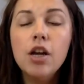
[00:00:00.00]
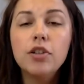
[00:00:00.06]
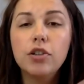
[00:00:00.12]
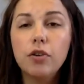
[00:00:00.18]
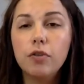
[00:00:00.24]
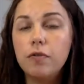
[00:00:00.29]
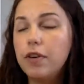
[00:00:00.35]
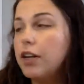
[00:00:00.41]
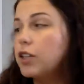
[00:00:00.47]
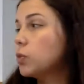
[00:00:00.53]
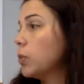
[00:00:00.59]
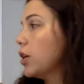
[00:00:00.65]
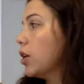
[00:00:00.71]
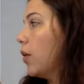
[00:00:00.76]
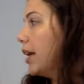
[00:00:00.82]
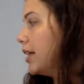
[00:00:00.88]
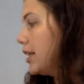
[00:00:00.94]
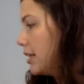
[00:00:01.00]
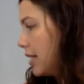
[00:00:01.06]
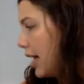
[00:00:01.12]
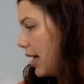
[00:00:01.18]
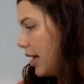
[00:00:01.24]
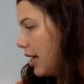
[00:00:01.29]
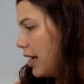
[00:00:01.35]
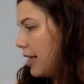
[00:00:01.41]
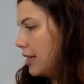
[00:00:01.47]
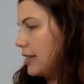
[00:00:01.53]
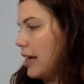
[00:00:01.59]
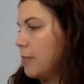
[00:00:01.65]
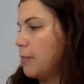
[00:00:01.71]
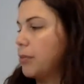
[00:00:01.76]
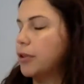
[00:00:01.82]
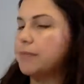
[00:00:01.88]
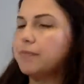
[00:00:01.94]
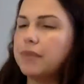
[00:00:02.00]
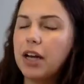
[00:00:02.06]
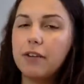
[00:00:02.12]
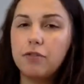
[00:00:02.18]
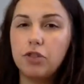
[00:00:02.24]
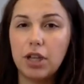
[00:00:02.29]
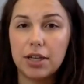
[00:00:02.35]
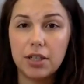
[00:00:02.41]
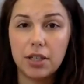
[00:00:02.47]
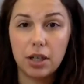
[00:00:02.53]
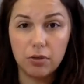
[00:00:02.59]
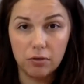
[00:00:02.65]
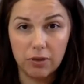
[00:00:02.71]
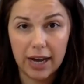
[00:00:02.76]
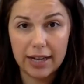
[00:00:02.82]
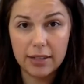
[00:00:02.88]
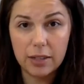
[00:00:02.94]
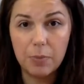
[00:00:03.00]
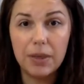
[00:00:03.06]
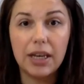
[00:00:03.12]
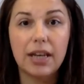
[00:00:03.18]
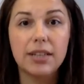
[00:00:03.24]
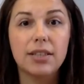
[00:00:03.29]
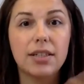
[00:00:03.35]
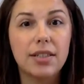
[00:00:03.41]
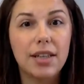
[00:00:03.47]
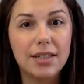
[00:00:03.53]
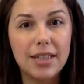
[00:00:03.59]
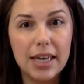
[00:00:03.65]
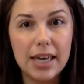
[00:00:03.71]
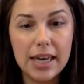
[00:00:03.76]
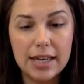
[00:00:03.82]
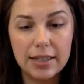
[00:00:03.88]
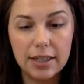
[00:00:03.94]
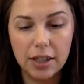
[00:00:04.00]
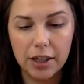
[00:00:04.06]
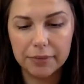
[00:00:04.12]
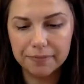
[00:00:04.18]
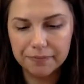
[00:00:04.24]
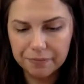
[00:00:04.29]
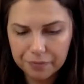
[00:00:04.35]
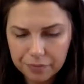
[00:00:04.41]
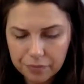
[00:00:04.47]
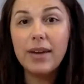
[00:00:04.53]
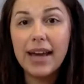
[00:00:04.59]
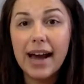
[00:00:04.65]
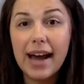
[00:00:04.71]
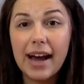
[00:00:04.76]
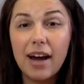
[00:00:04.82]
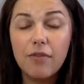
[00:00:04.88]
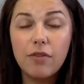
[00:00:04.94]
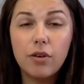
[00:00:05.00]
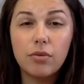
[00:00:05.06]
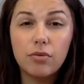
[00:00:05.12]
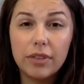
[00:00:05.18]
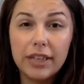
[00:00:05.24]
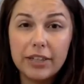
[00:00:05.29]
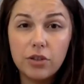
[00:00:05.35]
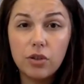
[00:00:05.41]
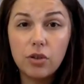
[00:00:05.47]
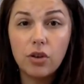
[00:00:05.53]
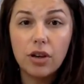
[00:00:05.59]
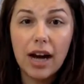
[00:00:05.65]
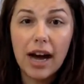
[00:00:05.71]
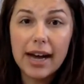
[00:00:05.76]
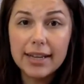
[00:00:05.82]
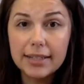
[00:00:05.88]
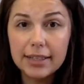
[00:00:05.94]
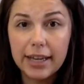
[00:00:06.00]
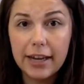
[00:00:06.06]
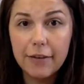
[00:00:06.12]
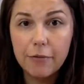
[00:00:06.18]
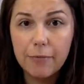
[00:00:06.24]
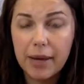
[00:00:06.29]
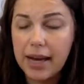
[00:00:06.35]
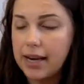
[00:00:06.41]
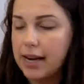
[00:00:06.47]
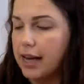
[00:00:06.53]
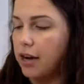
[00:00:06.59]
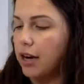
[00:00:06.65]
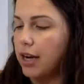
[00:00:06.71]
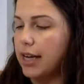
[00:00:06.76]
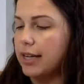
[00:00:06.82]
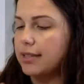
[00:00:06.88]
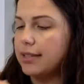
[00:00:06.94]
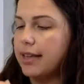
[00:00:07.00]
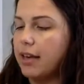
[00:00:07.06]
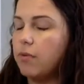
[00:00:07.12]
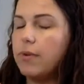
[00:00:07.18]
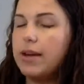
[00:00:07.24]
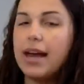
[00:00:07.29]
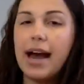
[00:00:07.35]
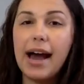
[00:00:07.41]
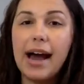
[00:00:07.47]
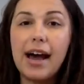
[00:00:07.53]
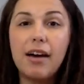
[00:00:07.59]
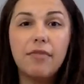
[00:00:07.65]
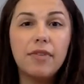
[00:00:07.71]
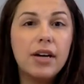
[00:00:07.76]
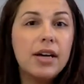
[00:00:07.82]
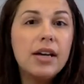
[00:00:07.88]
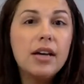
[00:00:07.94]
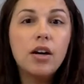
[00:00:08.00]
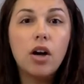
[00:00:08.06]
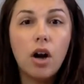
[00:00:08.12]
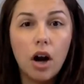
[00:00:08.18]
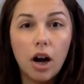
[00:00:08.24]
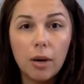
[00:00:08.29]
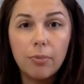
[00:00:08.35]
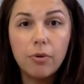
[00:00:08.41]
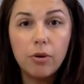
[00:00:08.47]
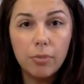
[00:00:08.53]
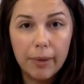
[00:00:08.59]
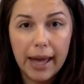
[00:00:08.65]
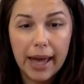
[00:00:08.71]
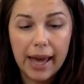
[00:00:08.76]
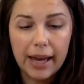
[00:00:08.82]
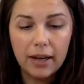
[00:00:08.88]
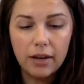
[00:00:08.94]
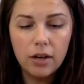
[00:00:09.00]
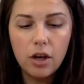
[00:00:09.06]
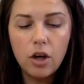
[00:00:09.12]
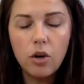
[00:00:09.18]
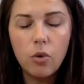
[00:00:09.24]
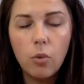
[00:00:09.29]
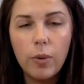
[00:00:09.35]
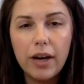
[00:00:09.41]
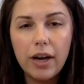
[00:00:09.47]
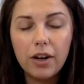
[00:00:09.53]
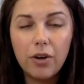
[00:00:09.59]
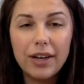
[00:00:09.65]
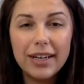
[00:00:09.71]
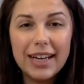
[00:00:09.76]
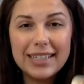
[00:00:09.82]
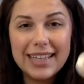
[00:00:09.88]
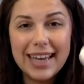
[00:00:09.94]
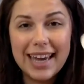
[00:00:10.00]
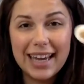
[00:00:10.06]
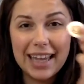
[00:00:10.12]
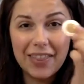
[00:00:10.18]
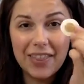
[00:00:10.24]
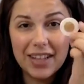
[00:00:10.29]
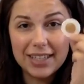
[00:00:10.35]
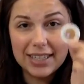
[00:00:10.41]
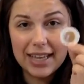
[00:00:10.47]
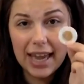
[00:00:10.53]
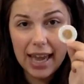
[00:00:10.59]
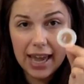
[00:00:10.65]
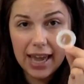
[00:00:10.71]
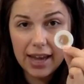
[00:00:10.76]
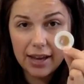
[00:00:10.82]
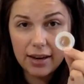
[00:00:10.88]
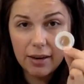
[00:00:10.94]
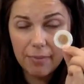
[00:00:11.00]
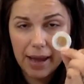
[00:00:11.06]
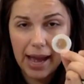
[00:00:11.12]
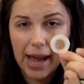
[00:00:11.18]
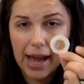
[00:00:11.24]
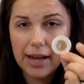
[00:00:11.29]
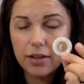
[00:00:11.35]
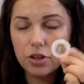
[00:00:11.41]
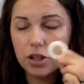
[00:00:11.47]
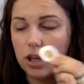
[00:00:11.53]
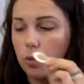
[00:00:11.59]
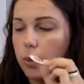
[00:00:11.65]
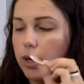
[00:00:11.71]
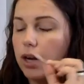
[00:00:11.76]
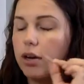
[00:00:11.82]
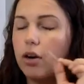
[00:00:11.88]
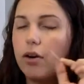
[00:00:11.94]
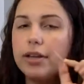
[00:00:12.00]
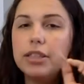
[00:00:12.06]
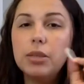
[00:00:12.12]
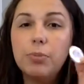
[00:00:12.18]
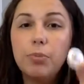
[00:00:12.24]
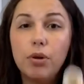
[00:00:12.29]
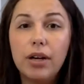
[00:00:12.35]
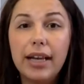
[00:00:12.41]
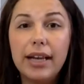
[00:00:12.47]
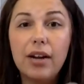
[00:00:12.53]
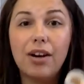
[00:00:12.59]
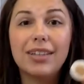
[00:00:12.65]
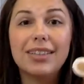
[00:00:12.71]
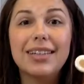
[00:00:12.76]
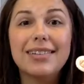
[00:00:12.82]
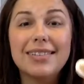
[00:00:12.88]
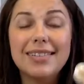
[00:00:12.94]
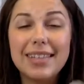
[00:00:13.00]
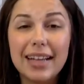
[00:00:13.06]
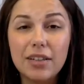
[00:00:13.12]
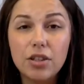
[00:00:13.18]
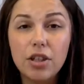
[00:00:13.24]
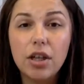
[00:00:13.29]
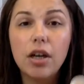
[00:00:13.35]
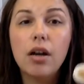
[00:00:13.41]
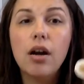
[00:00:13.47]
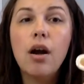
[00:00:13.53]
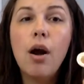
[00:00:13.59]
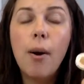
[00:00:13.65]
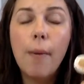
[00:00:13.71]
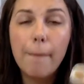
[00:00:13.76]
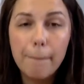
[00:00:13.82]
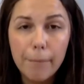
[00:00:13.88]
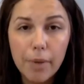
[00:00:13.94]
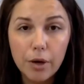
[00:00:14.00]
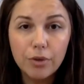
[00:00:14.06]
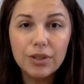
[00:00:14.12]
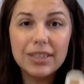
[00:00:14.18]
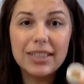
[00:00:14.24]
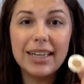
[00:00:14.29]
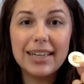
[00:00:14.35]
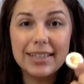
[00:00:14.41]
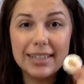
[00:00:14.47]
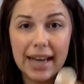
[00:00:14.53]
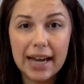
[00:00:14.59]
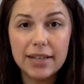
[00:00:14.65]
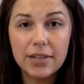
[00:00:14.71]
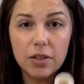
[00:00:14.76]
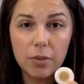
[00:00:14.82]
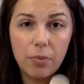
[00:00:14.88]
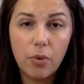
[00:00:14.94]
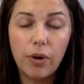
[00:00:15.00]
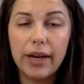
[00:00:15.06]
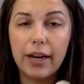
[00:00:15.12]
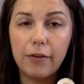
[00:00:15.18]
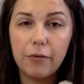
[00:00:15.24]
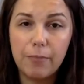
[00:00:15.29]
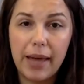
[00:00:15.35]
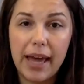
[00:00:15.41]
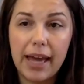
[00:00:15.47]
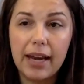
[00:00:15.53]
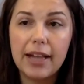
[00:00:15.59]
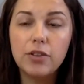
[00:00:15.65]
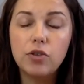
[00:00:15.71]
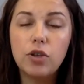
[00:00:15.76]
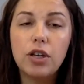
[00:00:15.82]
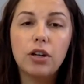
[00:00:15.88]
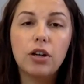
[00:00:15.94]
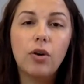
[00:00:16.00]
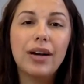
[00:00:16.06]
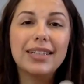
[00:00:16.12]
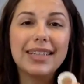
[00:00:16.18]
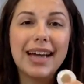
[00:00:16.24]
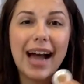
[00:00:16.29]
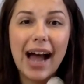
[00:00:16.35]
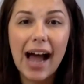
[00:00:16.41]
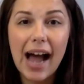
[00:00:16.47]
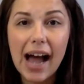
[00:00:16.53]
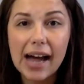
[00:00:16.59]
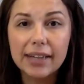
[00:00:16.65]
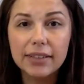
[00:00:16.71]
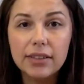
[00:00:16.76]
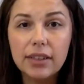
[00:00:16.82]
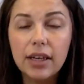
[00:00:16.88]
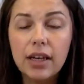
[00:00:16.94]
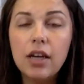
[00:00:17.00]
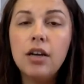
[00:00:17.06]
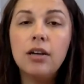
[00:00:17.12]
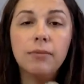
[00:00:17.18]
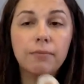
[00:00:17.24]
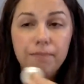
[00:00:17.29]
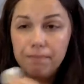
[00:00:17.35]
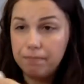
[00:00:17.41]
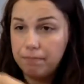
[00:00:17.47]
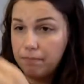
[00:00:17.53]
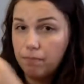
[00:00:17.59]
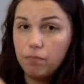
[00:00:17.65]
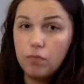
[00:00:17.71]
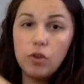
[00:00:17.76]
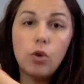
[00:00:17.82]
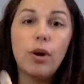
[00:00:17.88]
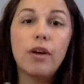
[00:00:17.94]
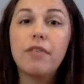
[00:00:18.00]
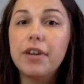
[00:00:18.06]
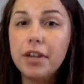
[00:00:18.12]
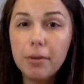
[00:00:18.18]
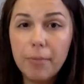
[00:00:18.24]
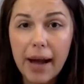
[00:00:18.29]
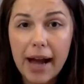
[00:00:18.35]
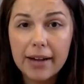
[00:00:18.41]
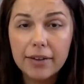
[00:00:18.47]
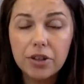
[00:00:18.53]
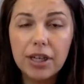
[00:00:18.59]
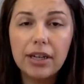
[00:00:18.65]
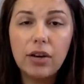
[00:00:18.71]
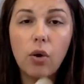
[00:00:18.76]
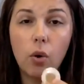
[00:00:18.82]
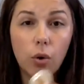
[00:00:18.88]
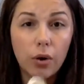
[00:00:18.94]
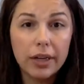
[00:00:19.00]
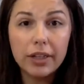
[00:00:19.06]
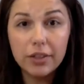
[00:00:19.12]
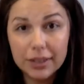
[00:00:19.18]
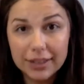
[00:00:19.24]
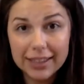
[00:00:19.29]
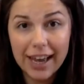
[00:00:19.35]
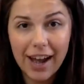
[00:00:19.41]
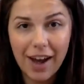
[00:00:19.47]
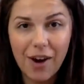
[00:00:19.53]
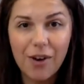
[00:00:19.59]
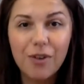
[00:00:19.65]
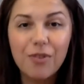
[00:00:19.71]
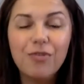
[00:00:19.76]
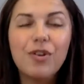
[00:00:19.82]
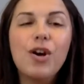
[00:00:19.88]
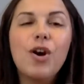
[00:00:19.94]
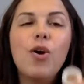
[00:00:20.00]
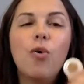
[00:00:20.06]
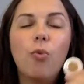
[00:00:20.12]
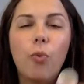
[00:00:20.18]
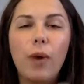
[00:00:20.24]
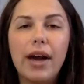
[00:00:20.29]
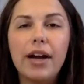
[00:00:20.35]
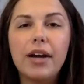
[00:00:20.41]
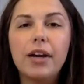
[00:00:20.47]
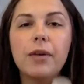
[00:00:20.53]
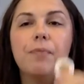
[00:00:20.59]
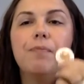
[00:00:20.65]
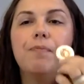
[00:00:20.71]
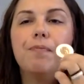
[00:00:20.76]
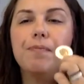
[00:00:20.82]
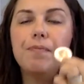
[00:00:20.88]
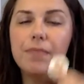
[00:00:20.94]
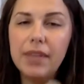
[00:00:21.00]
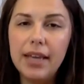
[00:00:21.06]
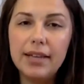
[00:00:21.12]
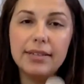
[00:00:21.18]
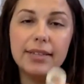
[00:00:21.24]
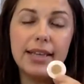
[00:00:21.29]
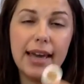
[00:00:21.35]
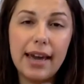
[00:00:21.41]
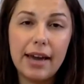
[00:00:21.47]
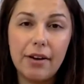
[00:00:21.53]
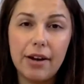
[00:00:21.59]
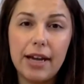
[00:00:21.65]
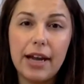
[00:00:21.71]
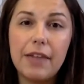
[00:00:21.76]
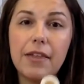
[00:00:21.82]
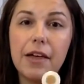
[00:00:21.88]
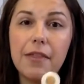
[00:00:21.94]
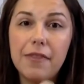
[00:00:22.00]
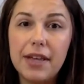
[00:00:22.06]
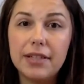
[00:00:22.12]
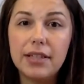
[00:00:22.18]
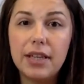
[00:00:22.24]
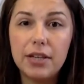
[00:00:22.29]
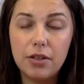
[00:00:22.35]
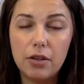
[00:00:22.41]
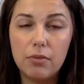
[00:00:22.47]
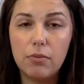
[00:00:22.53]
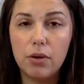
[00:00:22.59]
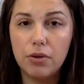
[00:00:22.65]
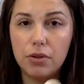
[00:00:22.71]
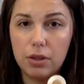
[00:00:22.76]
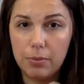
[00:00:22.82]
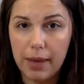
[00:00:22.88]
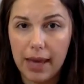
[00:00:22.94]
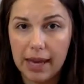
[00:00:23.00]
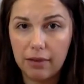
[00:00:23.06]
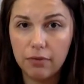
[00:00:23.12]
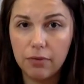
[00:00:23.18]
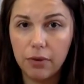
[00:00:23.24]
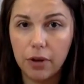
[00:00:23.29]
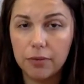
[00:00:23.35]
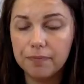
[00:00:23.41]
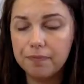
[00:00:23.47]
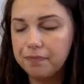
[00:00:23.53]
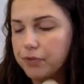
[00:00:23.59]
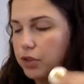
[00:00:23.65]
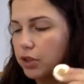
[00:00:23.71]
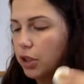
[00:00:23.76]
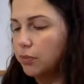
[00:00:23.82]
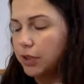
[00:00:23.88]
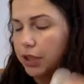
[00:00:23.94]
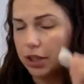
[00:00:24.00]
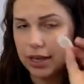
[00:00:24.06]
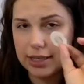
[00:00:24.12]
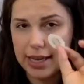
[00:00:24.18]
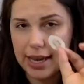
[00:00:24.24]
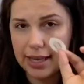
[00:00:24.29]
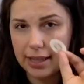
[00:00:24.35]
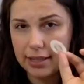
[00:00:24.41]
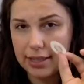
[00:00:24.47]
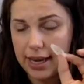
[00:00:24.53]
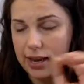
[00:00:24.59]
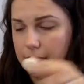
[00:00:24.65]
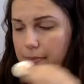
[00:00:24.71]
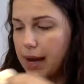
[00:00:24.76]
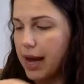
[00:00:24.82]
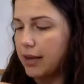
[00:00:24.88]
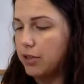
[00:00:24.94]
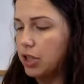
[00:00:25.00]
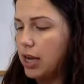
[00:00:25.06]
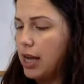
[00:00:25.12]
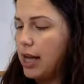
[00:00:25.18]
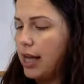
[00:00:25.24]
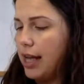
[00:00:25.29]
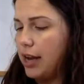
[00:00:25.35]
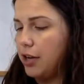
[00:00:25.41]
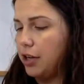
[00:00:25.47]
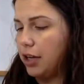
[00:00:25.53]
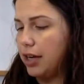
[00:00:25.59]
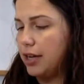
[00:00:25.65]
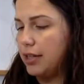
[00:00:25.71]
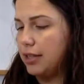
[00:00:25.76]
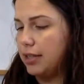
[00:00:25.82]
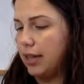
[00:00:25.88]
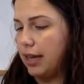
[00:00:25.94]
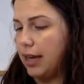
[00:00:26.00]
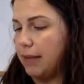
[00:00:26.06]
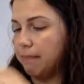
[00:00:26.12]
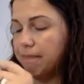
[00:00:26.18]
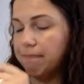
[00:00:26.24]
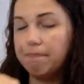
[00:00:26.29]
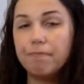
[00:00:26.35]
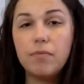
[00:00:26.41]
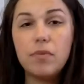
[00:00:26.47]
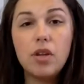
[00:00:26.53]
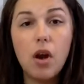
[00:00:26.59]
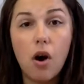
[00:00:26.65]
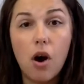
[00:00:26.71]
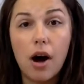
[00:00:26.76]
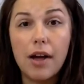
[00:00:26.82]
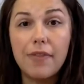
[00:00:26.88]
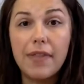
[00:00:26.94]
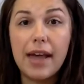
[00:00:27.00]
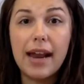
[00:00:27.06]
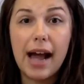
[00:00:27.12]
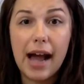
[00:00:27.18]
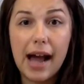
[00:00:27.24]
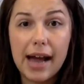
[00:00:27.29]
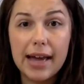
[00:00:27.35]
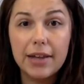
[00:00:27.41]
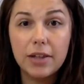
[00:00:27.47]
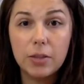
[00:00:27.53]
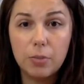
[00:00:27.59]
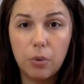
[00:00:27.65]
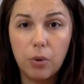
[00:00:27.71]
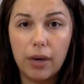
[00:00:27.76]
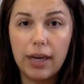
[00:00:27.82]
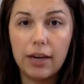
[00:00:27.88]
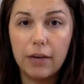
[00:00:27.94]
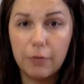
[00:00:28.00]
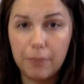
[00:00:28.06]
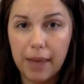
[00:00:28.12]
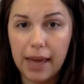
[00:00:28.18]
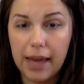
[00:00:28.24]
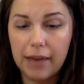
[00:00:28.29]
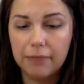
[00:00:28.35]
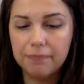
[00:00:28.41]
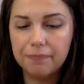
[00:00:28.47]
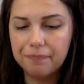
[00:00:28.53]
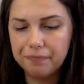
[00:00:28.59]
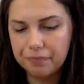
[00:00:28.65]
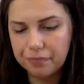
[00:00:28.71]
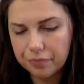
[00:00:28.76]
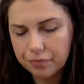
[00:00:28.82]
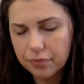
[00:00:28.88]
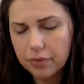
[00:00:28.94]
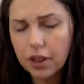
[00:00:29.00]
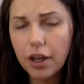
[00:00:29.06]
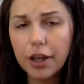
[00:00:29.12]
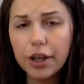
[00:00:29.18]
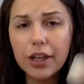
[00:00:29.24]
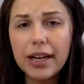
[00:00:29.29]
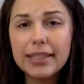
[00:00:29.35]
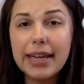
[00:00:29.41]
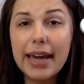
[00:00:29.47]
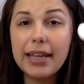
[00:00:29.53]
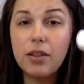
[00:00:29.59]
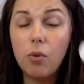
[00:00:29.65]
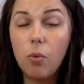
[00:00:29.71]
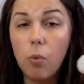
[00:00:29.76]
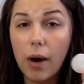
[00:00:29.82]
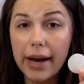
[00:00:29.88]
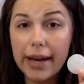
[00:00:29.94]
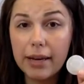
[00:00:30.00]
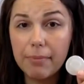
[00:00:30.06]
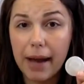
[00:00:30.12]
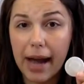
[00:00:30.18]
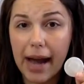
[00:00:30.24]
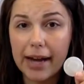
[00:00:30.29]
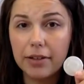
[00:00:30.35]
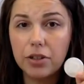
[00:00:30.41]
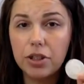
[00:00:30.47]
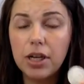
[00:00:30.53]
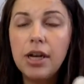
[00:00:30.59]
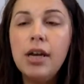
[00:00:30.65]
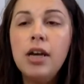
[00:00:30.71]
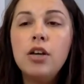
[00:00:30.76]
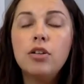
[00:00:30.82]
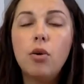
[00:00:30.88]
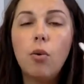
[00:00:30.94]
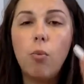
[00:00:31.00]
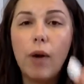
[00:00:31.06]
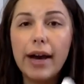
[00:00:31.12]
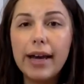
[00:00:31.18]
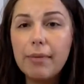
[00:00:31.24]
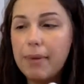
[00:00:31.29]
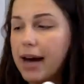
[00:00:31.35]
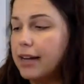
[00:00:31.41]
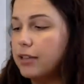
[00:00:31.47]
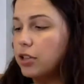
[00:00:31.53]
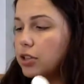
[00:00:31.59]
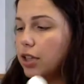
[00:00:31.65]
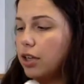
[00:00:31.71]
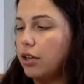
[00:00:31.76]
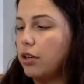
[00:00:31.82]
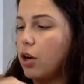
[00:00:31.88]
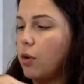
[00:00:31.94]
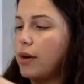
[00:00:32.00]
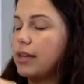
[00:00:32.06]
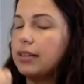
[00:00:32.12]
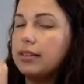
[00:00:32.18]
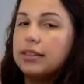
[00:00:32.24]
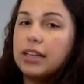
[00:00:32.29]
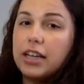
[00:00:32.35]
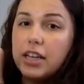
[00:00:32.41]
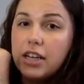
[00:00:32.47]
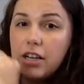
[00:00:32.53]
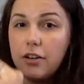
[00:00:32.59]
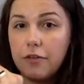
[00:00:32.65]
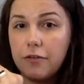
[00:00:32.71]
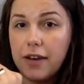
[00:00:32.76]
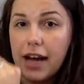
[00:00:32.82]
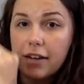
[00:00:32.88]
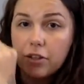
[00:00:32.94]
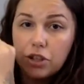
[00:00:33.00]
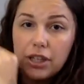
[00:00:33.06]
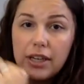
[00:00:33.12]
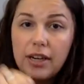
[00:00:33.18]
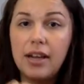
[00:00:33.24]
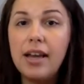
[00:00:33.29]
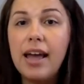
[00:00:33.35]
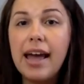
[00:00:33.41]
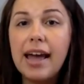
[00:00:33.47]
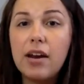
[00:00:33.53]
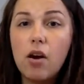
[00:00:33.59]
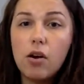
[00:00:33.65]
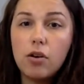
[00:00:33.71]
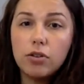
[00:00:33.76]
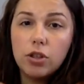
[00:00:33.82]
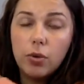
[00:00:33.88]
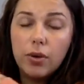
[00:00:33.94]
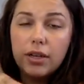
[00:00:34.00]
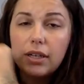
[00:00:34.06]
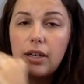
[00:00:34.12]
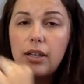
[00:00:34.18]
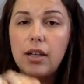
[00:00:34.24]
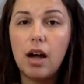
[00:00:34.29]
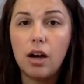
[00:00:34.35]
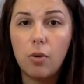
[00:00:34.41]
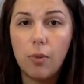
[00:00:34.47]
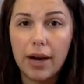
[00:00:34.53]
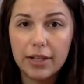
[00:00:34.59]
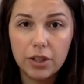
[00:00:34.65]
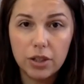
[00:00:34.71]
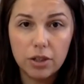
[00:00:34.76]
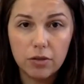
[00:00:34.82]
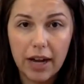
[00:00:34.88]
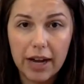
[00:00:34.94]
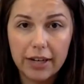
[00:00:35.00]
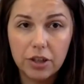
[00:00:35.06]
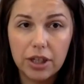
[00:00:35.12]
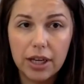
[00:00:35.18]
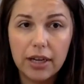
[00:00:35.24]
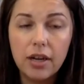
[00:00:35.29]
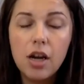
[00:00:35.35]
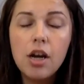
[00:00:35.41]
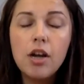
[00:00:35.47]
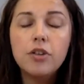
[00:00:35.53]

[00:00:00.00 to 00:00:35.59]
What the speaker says: So first, we're going to take an example of just a wrist, because this is easier. When we have a regional or isolative pain area, say we have carpal pain, we are going to take the tan patch and we are going to put it on the center most intense point of pain. And so you're going to ask whoever you're patching or yourself, where is the area that this is the most painful? So you're going to take the tan patch and you're going to stick it on that highest point of pain. You're going to take the white patch. The white patch is going to go in a linear fashion and also in a clockwise direction.